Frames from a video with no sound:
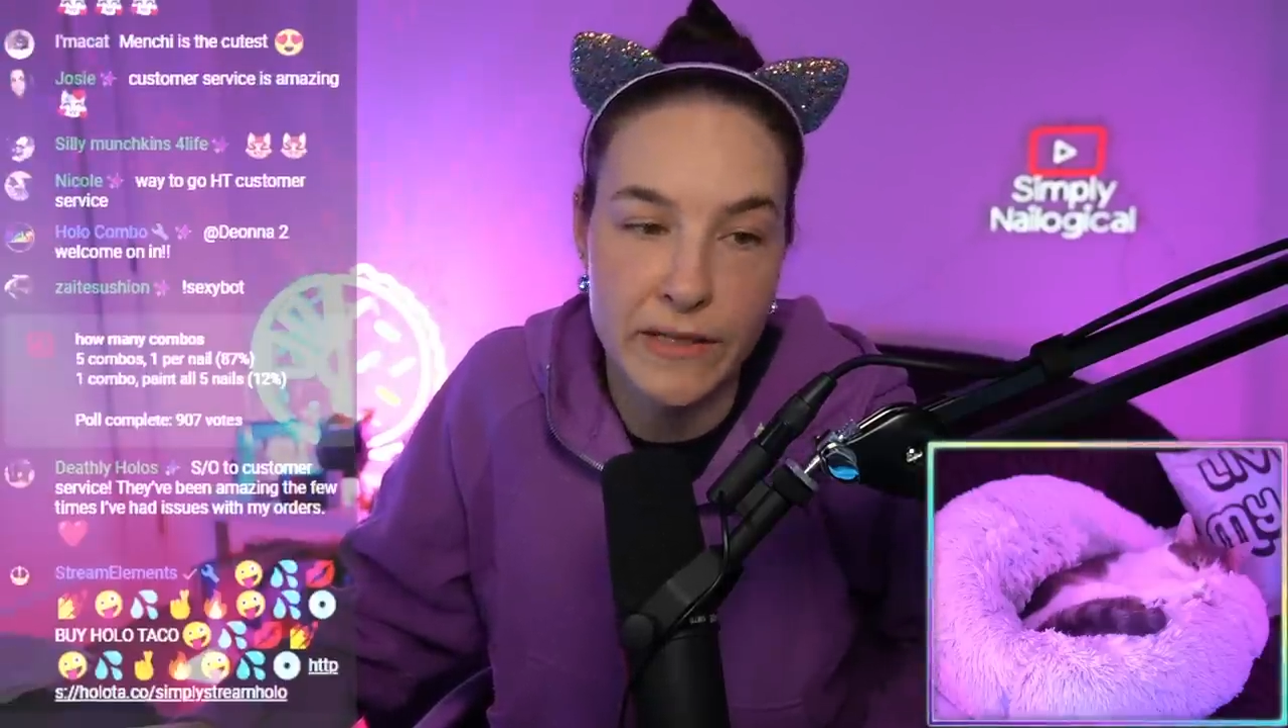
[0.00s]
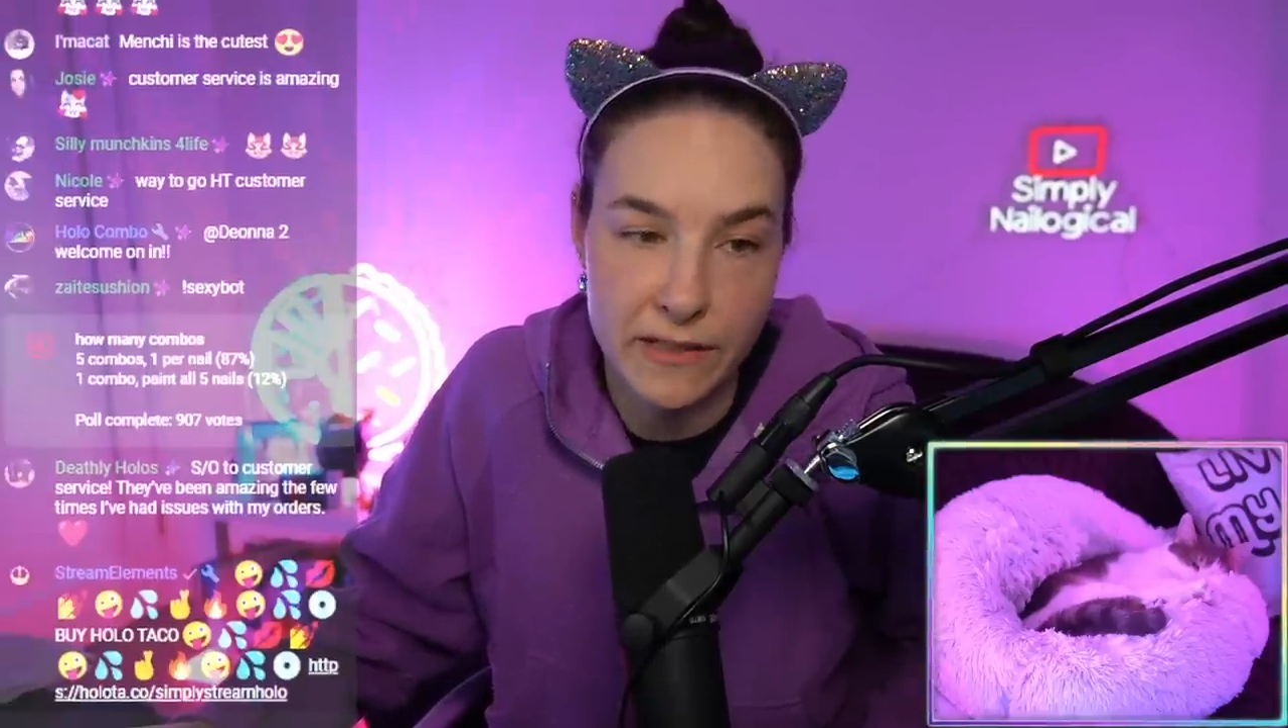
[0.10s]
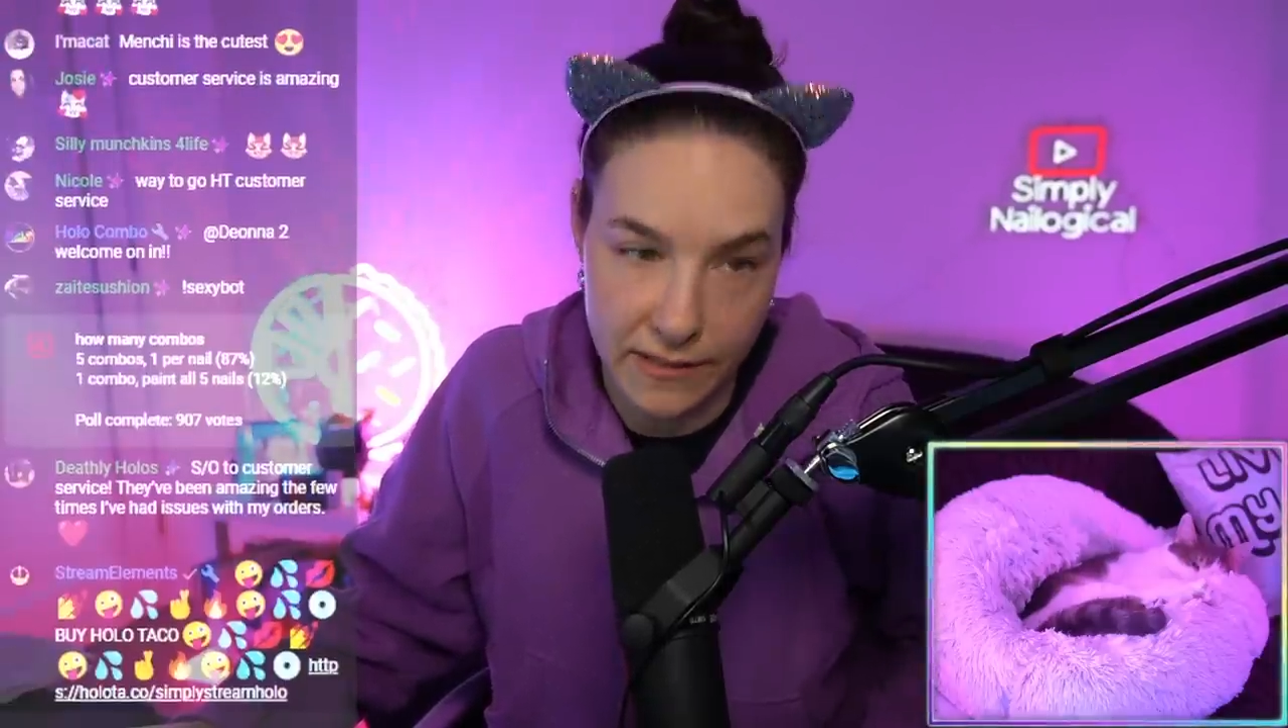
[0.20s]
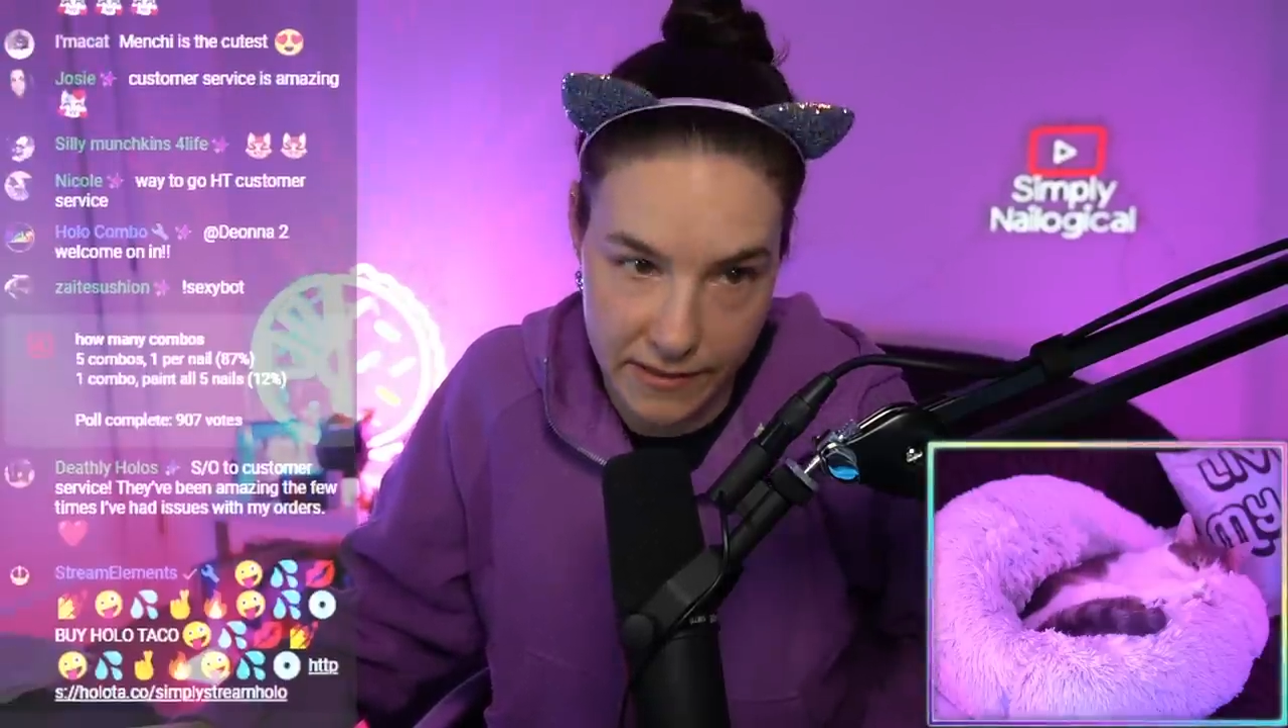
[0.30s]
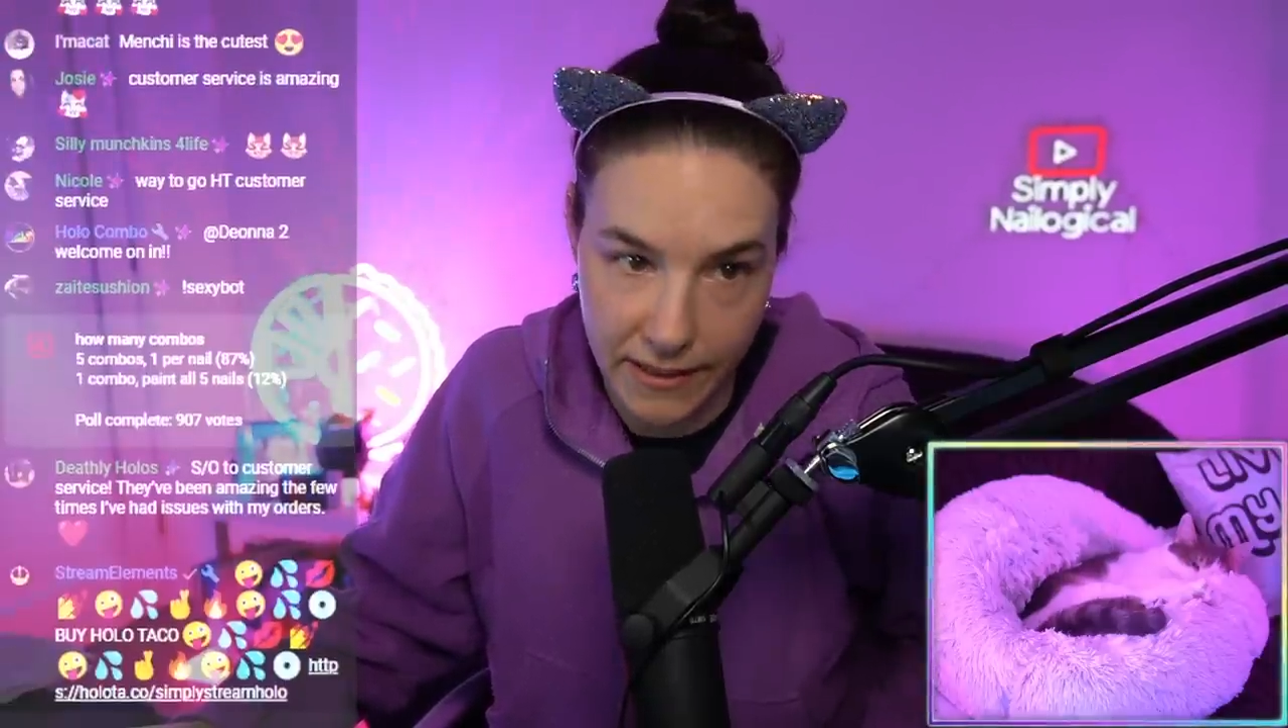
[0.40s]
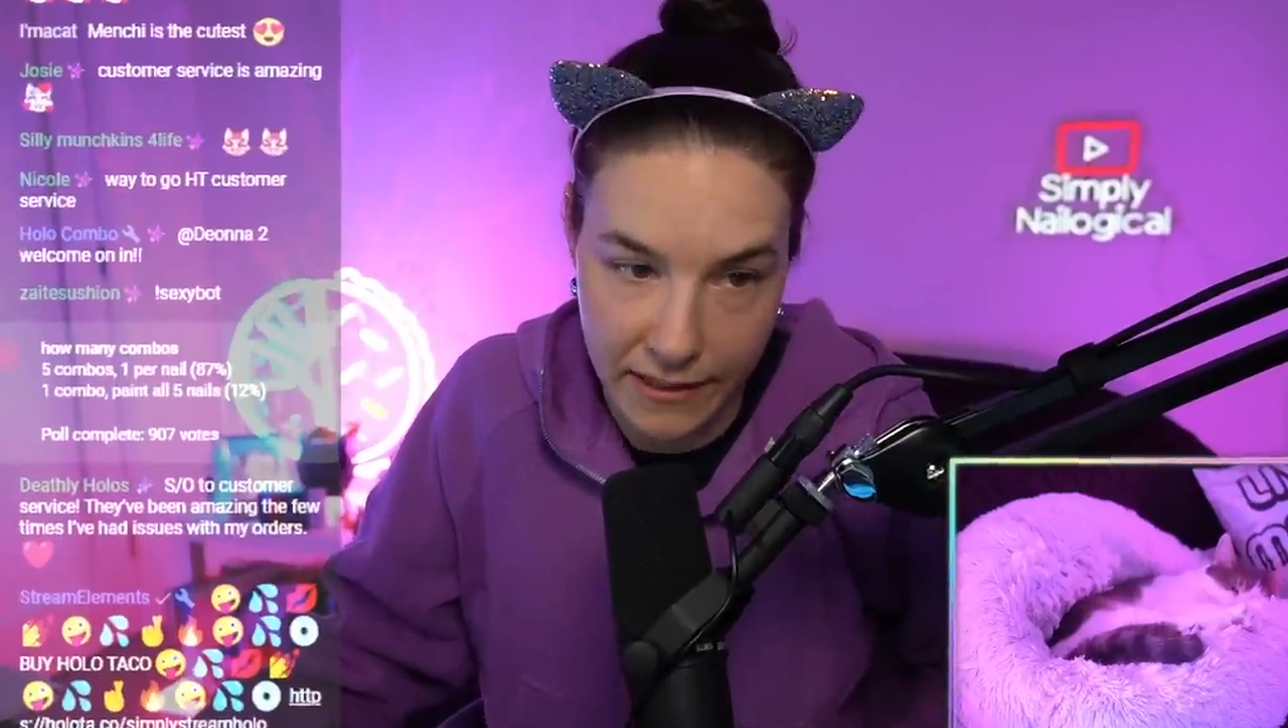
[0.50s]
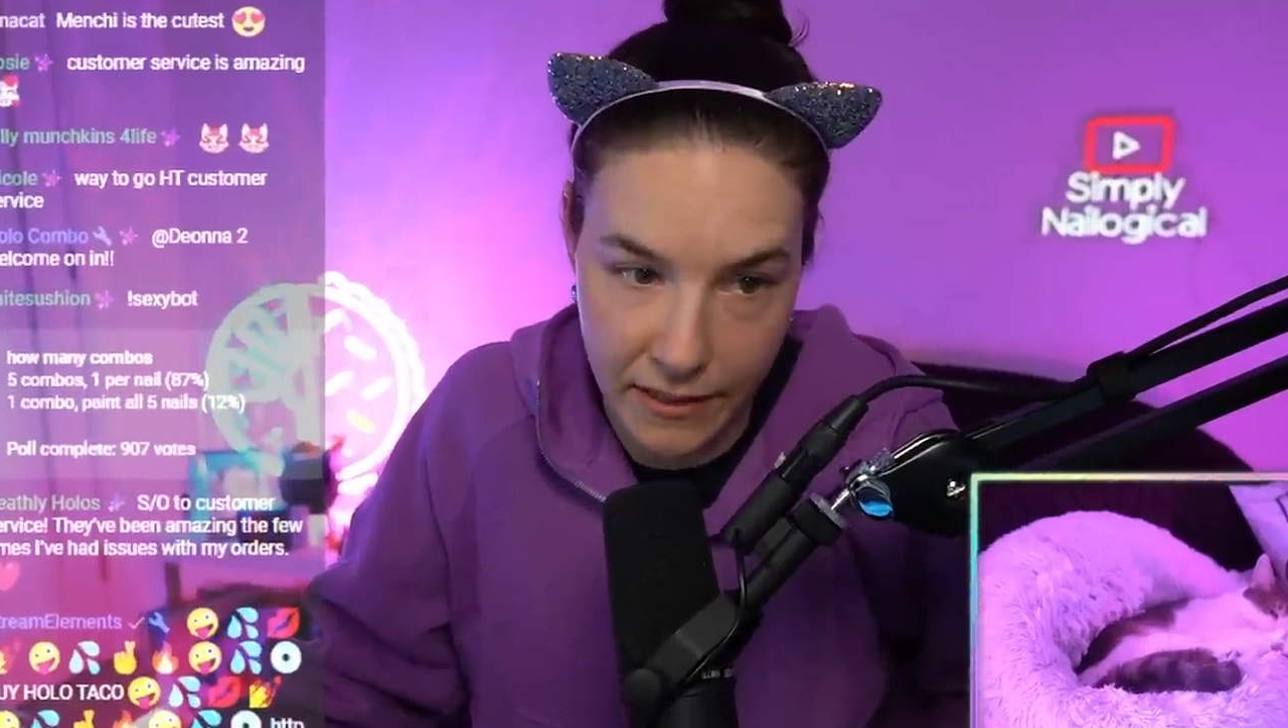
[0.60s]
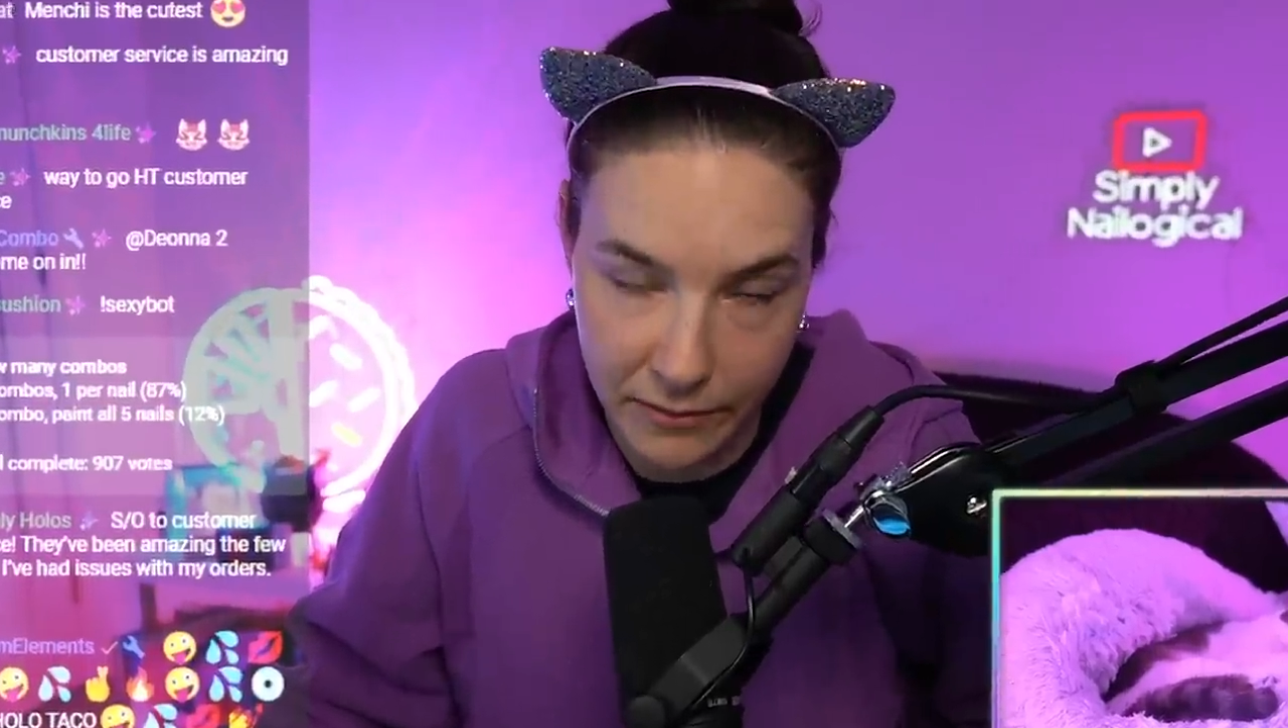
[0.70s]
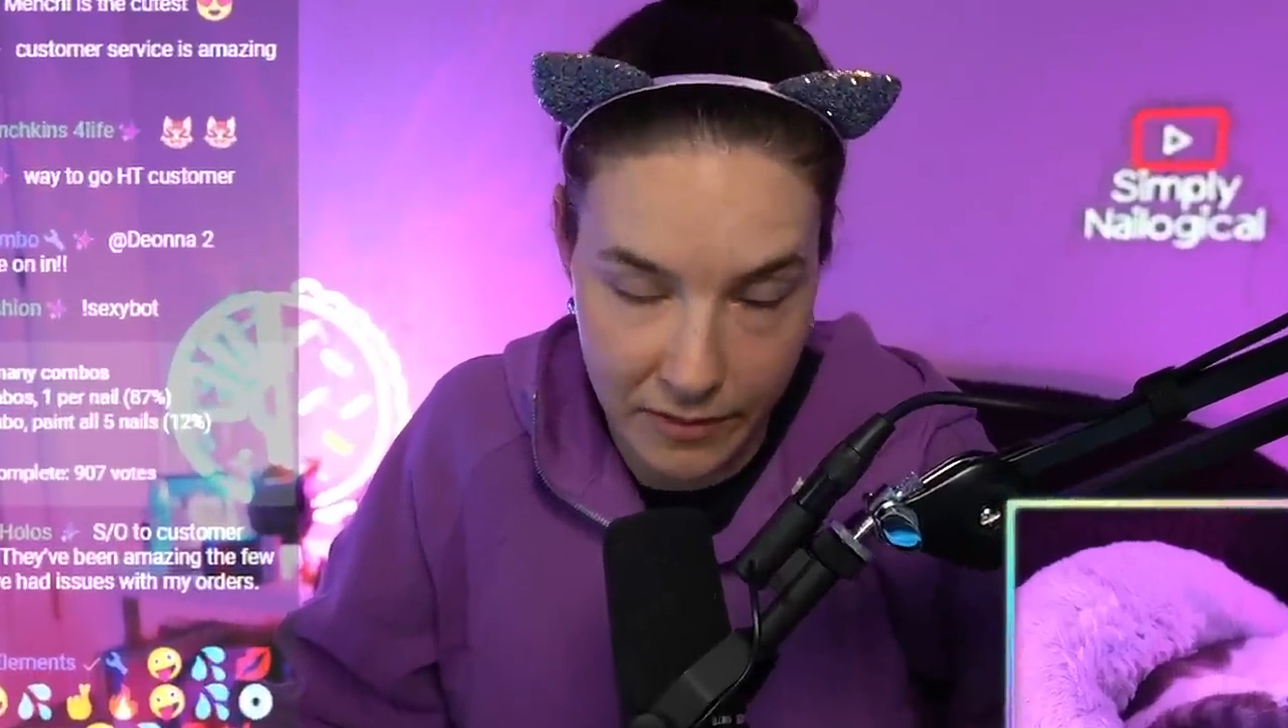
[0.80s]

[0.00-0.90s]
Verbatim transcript: to stay here with